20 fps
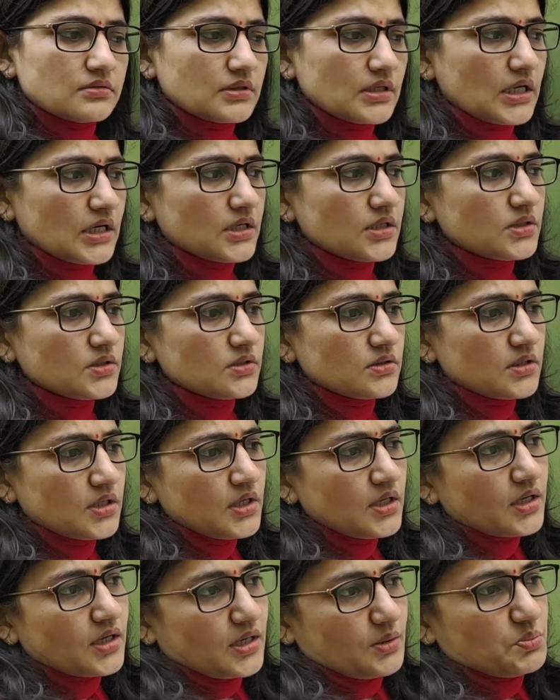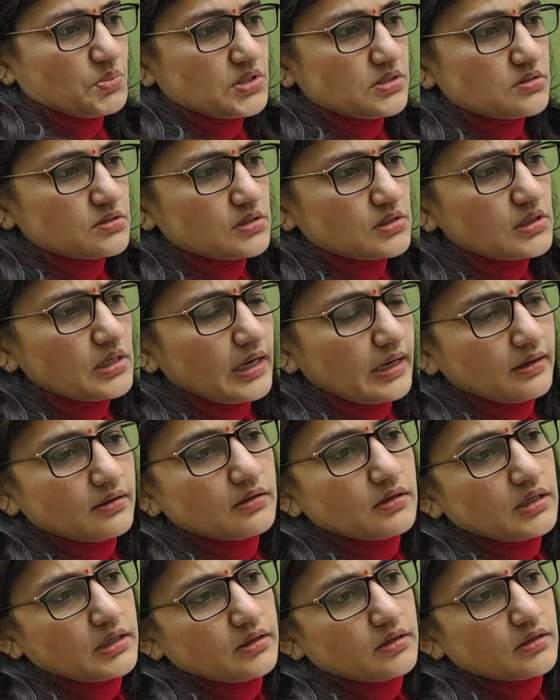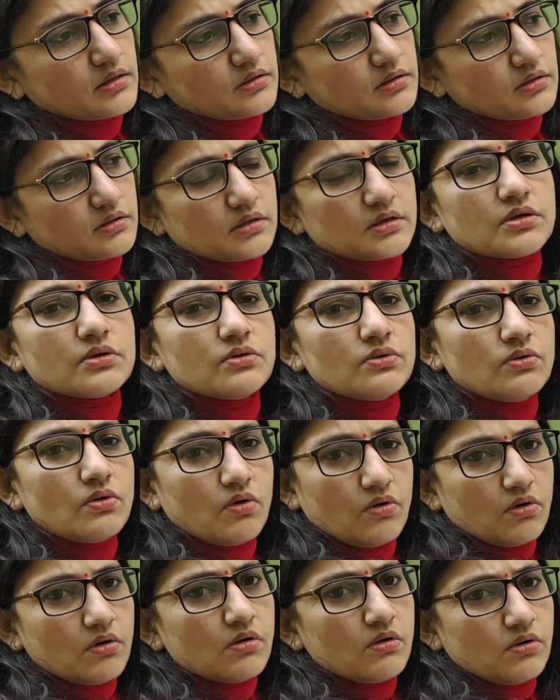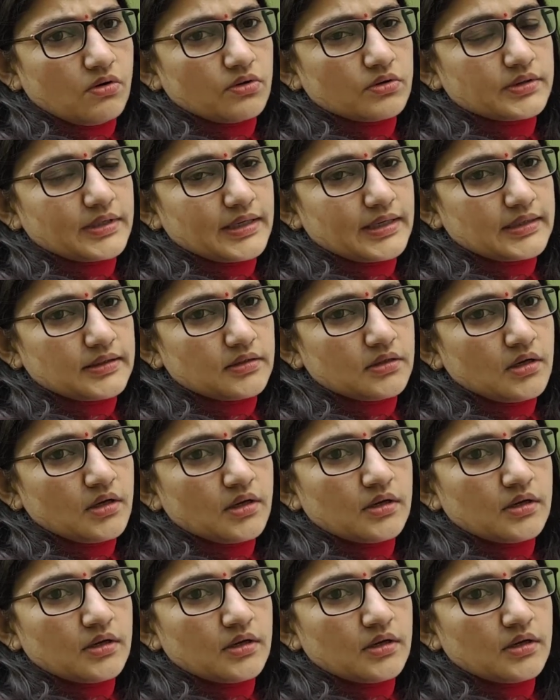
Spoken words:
and capacitor and inductor, you all know that